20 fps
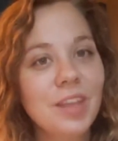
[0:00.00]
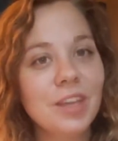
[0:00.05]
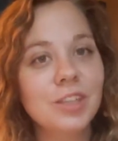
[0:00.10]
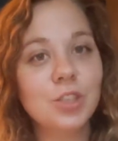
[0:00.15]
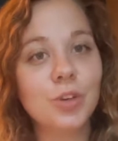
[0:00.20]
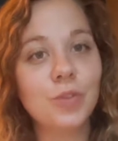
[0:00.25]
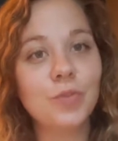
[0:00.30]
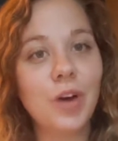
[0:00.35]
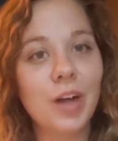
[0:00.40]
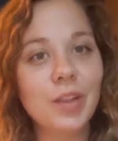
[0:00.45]

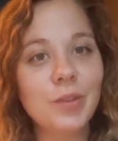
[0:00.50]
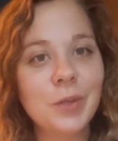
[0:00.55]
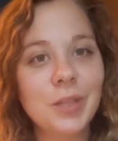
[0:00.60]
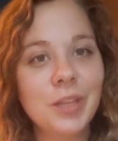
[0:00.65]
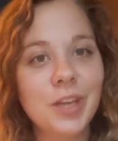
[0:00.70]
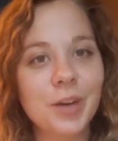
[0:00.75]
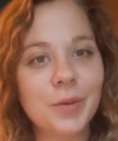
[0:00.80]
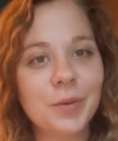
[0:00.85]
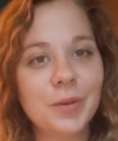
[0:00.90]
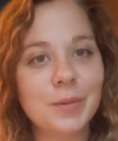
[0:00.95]
So follow
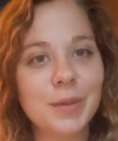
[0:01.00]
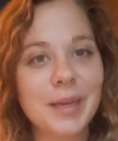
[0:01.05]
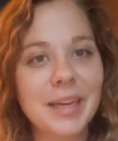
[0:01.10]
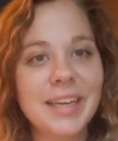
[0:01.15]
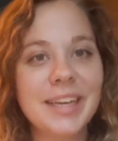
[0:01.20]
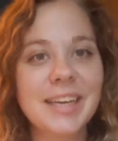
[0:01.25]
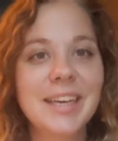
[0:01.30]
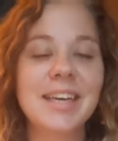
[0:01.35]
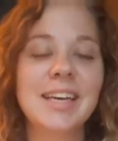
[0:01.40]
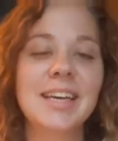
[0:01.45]
along with me
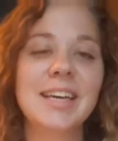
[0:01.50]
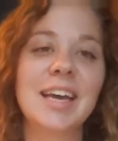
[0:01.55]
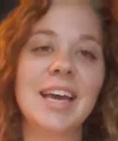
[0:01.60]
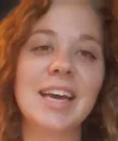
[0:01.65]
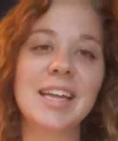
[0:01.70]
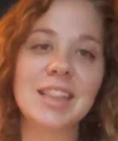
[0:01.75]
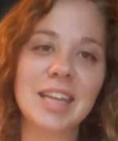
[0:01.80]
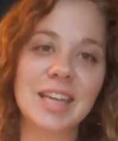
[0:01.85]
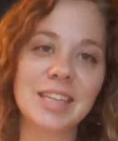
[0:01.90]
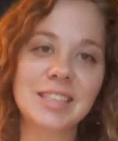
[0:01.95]

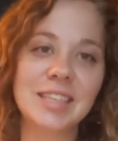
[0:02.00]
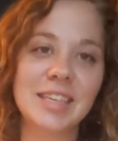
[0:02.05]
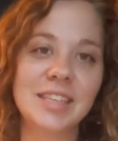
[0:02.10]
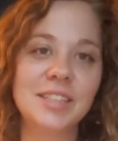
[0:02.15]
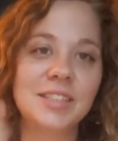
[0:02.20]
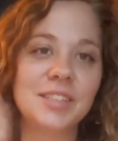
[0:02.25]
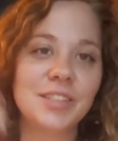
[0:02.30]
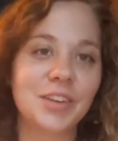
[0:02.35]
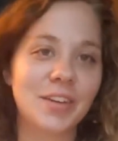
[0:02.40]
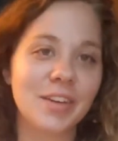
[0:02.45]
and let's
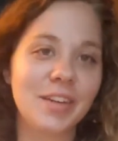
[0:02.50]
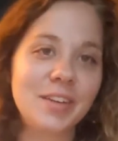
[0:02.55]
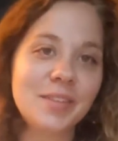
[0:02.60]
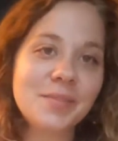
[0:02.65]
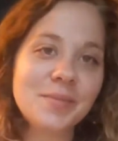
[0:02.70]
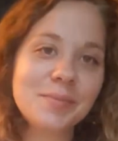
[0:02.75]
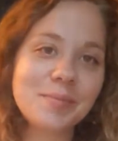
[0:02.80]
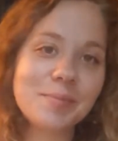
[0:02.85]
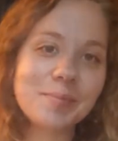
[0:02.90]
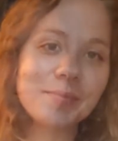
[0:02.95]
get started.
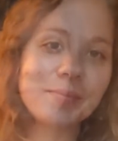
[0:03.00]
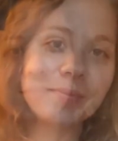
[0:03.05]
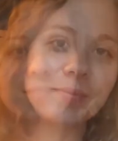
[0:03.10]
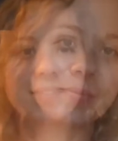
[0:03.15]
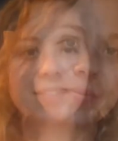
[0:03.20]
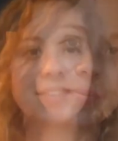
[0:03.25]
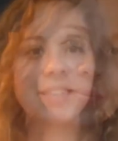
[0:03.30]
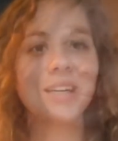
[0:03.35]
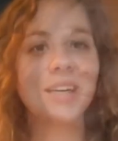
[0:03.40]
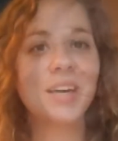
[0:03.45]

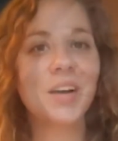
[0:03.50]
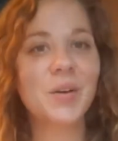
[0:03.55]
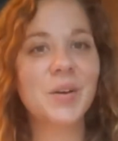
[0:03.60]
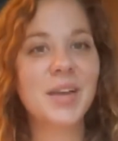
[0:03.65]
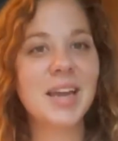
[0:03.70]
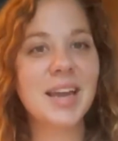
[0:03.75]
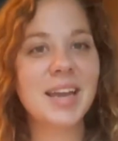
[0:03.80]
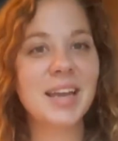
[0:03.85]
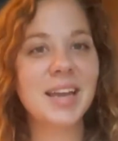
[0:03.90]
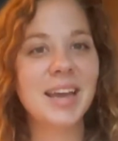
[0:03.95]

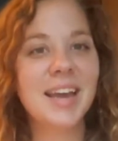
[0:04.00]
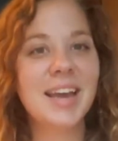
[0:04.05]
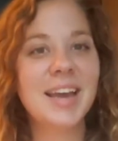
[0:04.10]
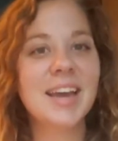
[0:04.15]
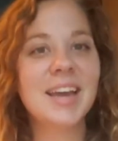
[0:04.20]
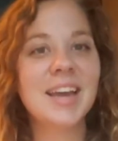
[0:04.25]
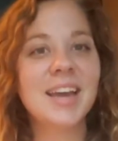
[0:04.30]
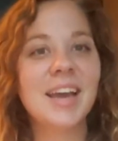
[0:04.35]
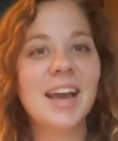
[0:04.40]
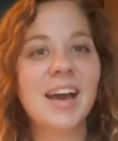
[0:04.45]
Okay,
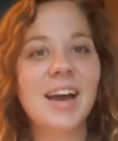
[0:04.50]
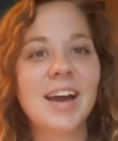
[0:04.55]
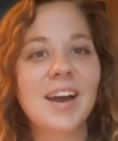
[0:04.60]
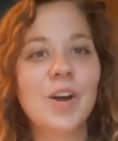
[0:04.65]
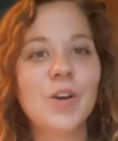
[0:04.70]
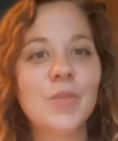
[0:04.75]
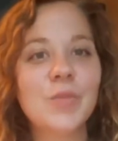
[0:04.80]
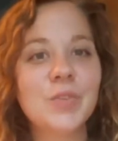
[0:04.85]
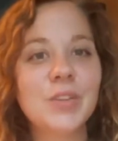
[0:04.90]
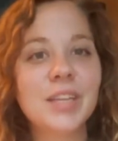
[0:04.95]

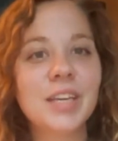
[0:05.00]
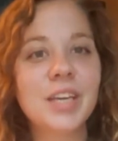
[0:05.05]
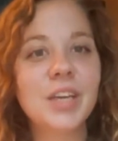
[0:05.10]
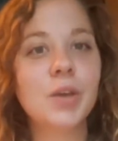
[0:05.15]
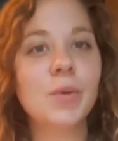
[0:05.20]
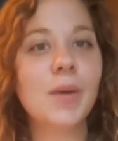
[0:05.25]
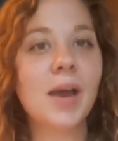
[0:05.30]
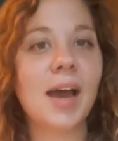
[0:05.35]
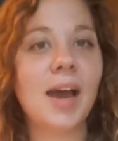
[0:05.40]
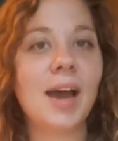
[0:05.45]
hopefully
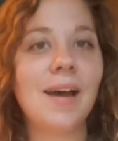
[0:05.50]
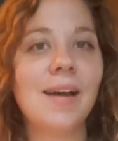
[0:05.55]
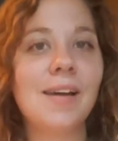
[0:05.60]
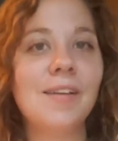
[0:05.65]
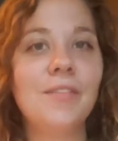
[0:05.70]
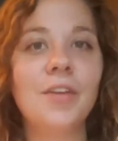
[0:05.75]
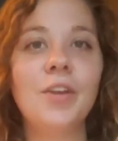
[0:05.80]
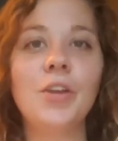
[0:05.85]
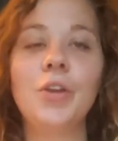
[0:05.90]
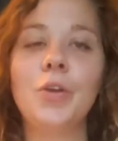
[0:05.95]
you
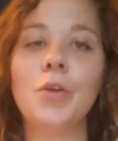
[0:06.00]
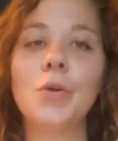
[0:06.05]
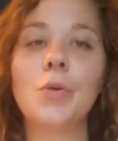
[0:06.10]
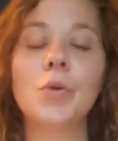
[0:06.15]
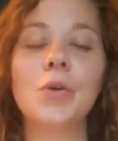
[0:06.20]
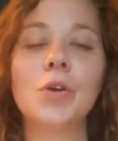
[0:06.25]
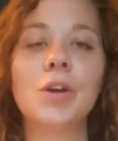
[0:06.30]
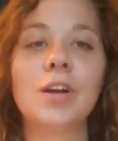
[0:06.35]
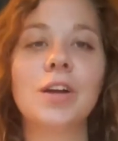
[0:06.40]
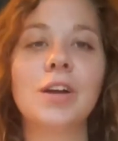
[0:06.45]
have
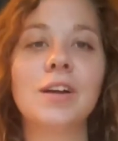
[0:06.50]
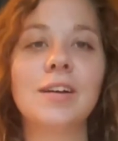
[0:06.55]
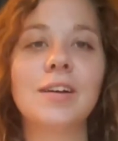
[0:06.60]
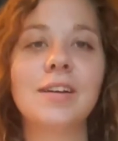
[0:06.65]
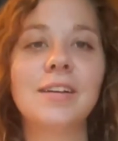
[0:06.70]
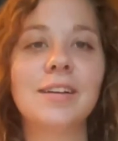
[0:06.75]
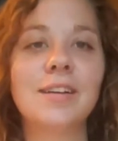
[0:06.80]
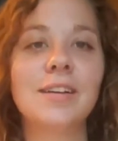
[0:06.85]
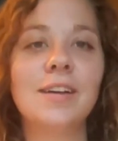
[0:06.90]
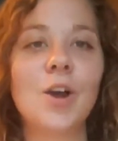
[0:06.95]
your
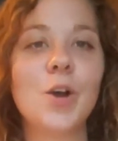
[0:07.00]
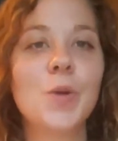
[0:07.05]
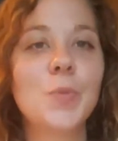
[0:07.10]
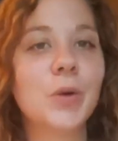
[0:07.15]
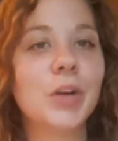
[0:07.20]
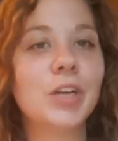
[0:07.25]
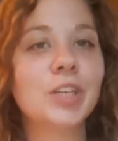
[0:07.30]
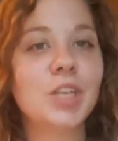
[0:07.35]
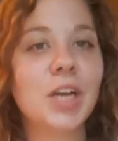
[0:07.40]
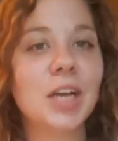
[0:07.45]

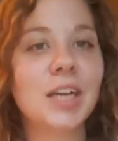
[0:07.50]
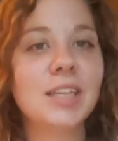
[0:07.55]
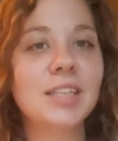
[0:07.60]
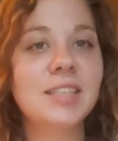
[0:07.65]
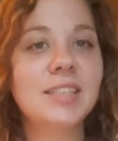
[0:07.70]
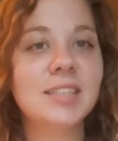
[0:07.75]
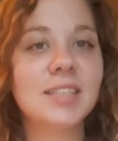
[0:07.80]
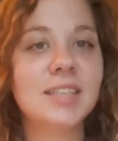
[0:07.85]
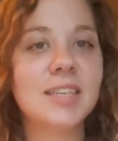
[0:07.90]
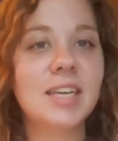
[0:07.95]
homework
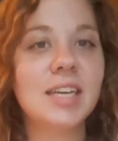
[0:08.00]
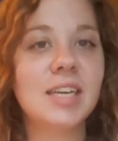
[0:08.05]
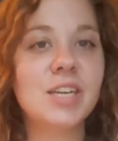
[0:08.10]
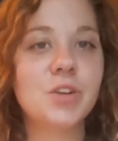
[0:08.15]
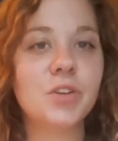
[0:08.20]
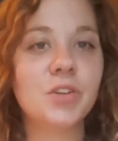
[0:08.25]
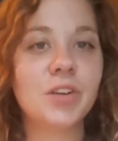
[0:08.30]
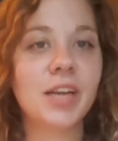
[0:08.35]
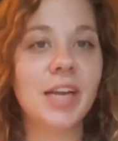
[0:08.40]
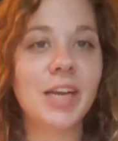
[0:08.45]
checklist in
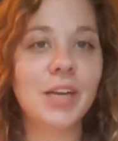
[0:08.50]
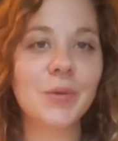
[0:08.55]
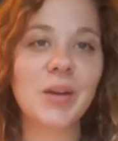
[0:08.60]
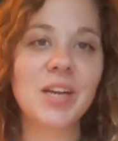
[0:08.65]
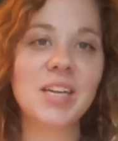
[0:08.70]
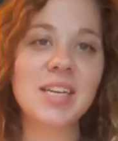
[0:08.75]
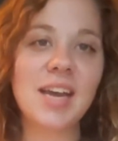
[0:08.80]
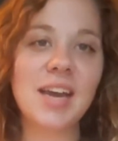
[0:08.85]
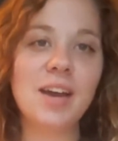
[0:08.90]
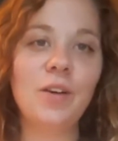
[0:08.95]
your hand
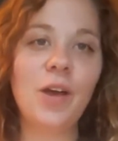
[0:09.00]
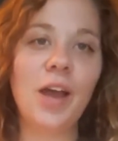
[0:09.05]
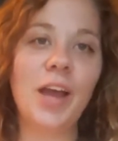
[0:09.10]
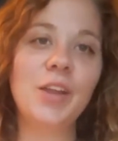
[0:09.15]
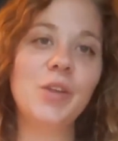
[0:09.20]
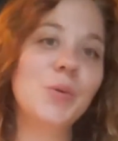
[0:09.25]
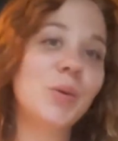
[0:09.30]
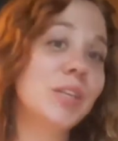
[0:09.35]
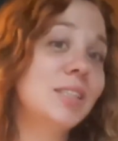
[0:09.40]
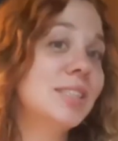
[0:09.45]
right now,
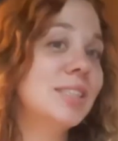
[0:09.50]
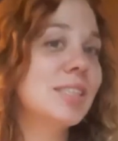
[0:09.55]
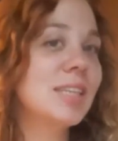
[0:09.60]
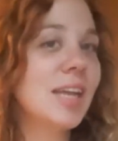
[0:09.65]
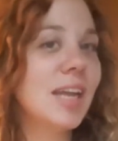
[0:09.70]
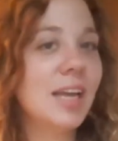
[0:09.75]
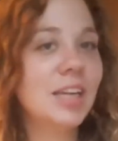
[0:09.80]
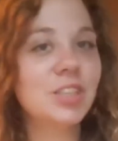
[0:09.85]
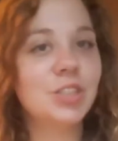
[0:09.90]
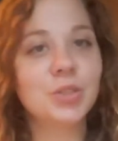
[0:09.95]
and you can
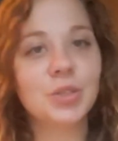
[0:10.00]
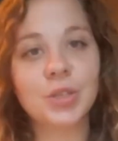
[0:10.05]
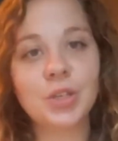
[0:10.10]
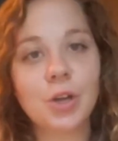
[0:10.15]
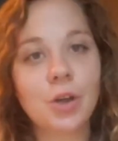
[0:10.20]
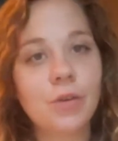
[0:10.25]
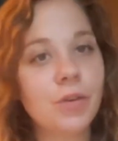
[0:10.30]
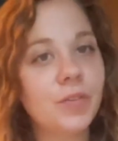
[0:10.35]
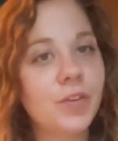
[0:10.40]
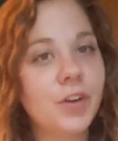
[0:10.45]
see as you look
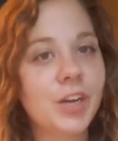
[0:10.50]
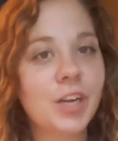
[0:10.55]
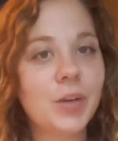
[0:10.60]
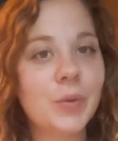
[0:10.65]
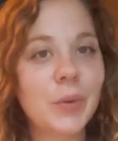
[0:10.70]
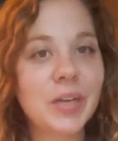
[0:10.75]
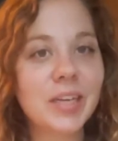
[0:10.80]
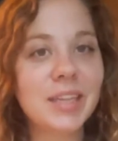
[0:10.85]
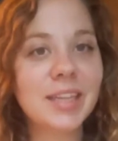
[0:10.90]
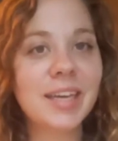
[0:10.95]
over very
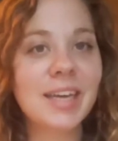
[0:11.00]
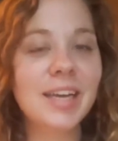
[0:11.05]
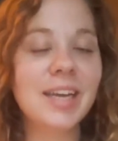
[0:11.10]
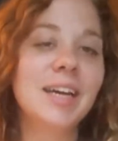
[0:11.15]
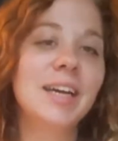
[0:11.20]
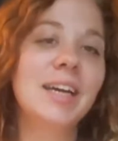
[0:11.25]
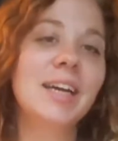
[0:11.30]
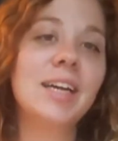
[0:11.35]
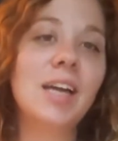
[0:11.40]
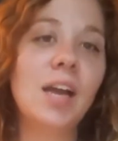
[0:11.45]
quickly
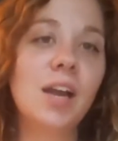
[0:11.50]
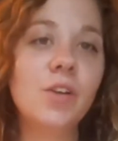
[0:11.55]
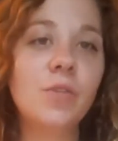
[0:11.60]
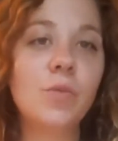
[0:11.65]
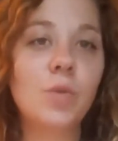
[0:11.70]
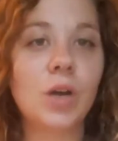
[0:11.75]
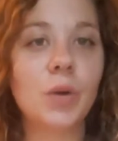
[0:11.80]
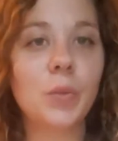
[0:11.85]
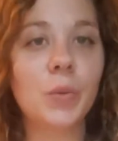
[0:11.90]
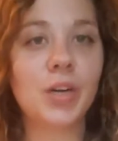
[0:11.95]
kind of
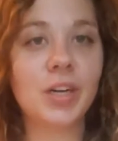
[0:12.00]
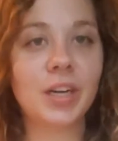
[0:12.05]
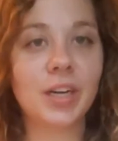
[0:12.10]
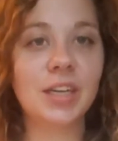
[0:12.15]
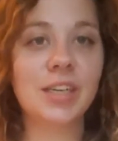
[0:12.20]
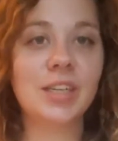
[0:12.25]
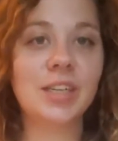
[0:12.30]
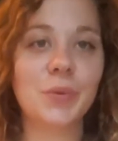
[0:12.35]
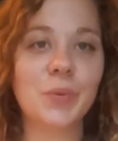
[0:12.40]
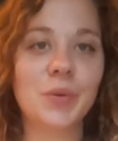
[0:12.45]
where we're going
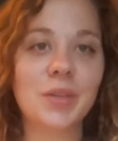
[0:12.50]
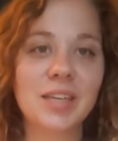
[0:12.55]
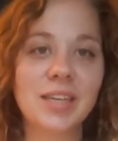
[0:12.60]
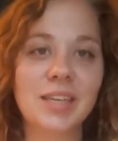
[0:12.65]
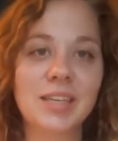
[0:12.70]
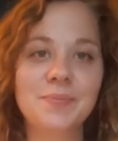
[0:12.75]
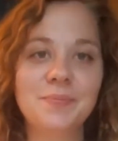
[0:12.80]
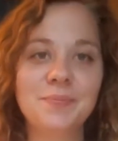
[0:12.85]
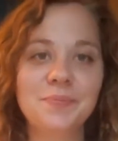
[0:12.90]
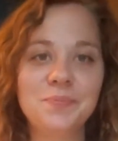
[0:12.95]
to go with it.